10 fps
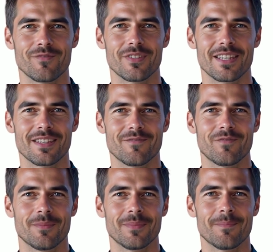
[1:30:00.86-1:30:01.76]
free
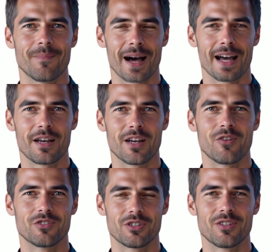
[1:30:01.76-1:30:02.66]
from the
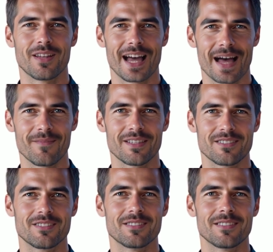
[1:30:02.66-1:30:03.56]
biological
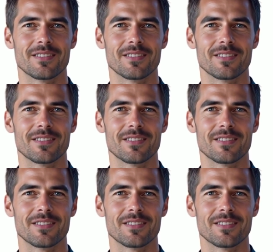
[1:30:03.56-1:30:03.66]
habits